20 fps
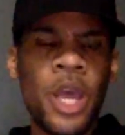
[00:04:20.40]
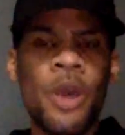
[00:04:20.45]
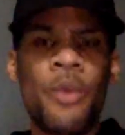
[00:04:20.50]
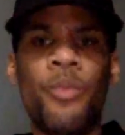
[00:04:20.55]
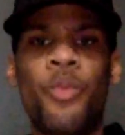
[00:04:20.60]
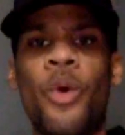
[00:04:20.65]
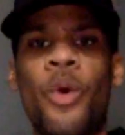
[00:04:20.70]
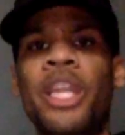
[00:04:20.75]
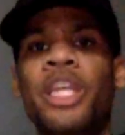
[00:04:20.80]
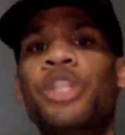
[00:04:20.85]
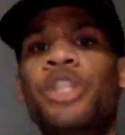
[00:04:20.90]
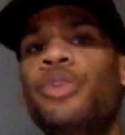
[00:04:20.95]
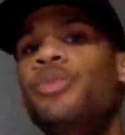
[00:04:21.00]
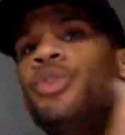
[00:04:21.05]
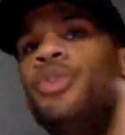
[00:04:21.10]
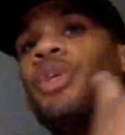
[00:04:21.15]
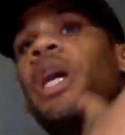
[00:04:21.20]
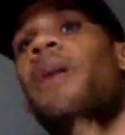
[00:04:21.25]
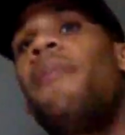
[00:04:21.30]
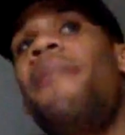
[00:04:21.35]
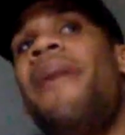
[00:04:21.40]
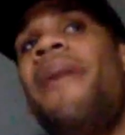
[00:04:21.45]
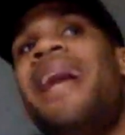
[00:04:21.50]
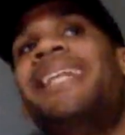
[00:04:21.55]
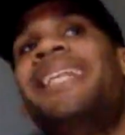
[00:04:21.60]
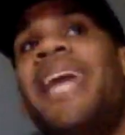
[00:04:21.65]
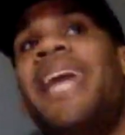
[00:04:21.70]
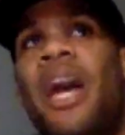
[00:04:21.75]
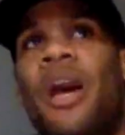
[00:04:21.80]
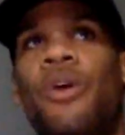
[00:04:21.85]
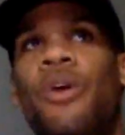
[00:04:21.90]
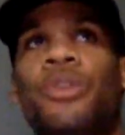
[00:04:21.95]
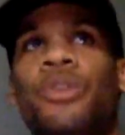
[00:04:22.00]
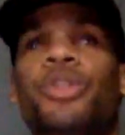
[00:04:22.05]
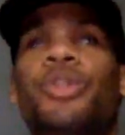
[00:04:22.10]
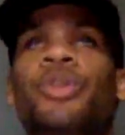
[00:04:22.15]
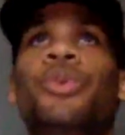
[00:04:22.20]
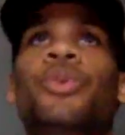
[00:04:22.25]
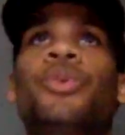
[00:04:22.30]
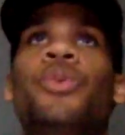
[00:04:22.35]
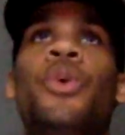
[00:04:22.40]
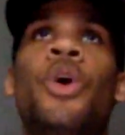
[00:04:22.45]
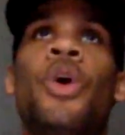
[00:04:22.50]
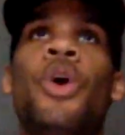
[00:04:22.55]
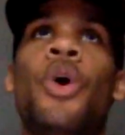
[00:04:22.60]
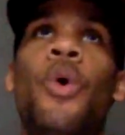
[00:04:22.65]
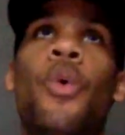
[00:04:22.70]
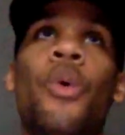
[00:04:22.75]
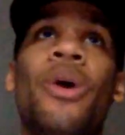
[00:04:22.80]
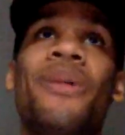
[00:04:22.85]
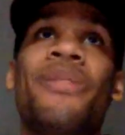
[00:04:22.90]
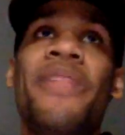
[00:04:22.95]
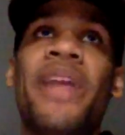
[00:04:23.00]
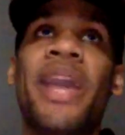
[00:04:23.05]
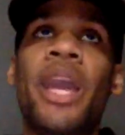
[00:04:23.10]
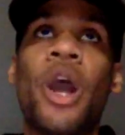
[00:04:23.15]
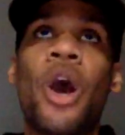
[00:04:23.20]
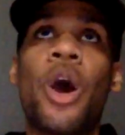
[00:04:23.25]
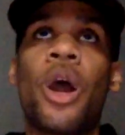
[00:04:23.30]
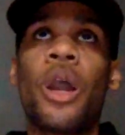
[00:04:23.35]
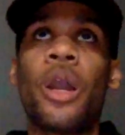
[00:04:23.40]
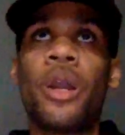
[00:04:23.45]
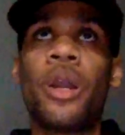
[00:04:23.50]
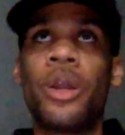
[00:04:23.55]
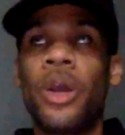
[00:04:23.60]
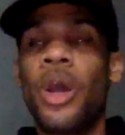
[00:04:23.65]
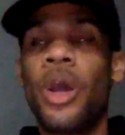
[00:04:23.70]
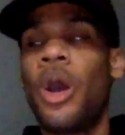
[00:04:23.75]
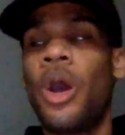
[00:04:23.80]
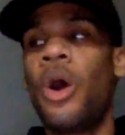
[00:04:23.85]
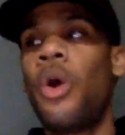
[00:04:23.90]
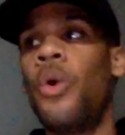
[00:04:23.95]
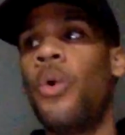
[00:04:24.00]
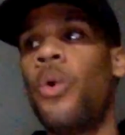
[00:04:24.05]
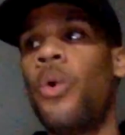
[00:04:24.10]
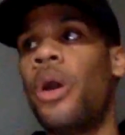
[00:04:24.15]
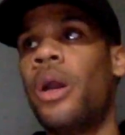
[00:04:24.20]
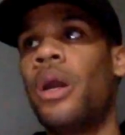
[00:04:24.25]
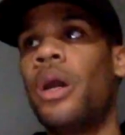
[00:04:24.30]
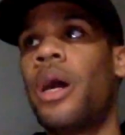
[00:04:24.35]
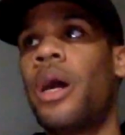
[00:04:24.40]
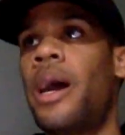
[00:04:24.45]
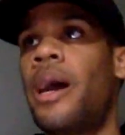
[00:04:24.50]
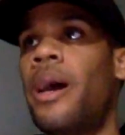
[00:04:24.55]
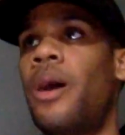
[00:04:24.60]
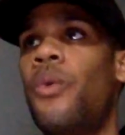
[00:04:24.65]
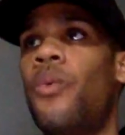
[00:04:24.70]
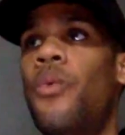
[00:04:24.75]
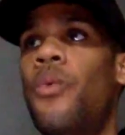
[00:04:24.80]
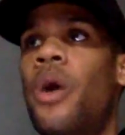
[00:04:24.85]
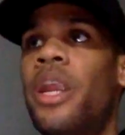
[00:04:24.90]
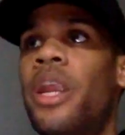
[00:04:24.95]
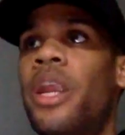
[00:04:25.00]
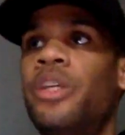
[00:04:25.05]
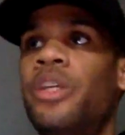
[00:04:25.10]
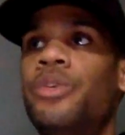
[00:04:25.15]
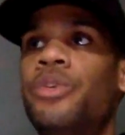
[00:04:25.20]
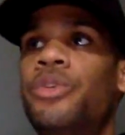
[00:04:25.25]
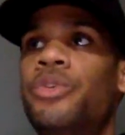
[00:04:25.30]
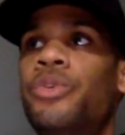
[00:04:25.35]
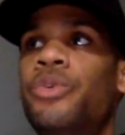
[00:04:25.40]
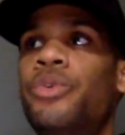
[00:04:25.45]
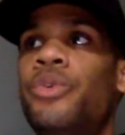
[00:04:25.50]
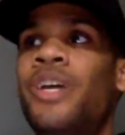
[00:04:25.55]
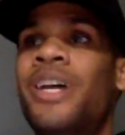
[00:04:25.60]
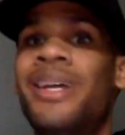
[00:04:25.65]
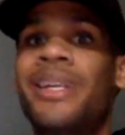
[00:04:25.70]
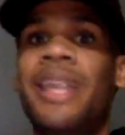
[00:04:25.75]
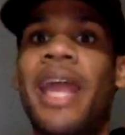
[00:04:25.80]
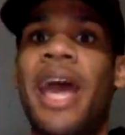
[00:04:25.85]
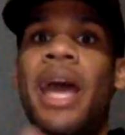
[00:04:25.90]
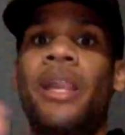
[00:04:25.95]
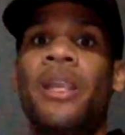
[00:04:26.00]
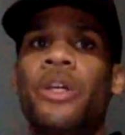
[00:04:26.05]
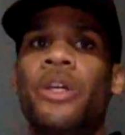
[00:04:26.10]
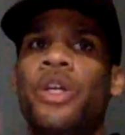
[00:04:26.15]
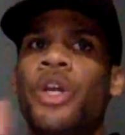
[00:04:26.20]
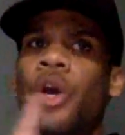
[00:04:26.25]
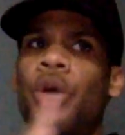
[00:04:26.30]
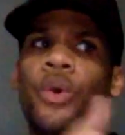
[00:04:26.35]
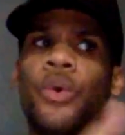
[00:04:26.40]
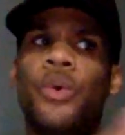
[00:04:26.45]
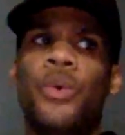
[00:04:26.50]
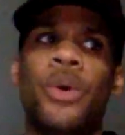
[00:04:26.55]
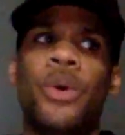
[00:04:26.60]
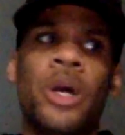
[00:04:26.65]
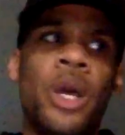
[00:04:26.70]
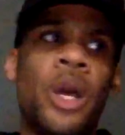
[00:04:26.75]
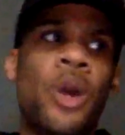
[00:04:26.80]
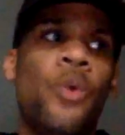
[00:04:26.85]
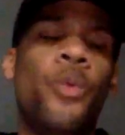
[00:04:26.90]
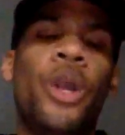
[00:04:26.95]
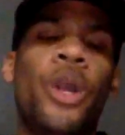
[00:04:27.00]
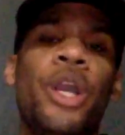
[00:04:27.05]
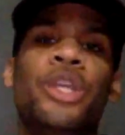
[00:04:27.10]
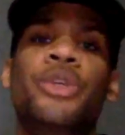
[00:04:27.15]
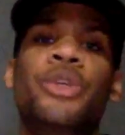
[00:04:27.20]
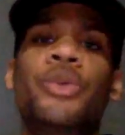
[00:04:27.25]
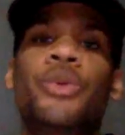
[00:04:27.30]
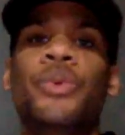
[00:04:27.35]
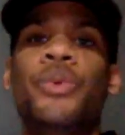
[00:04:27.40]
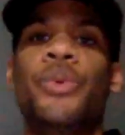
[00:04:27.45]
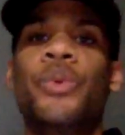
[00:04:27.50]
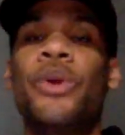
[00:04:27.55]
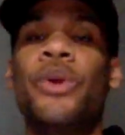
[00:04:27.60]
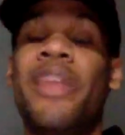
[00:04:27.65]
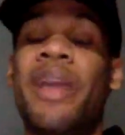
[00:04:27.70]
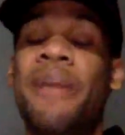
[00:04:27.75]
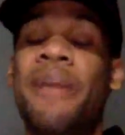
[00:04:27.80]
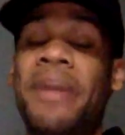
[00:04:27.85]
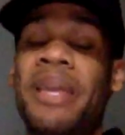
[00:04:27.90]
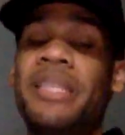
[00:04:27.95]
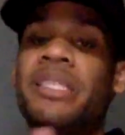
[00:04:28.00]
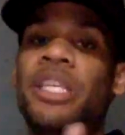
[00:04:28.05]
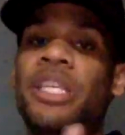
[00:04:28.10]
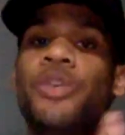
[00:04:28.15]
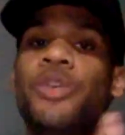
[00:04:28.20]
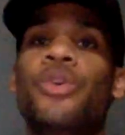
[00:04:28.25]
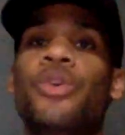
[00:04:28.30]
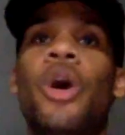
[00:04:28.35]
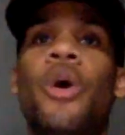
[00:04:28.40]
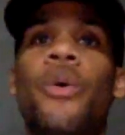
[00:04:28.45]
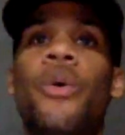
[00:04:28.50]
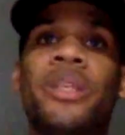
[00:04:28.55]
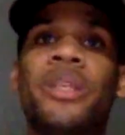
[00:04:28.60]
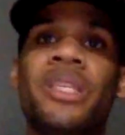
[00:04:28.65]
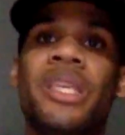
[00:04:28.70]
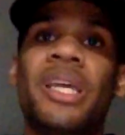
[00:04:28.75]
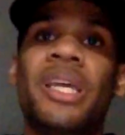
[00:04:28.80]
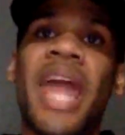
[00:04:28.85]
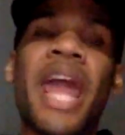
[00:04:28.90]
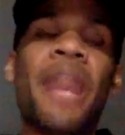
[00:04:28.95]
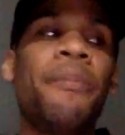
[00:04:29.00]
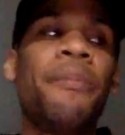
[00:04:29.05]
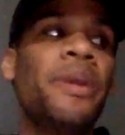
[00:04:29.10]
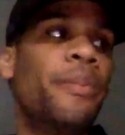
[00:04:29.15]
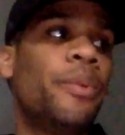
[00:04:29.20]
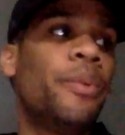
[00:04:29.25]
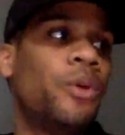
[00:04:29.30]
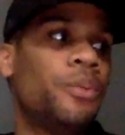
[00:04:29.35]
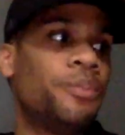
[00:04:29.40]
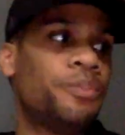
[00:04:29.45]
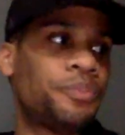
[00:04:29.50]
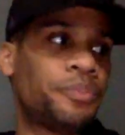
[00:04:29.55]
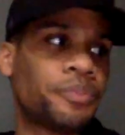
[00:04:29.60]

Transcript: wanting you to come back down to where they are, or wanting you to not go where they may see you going. See, a lot of people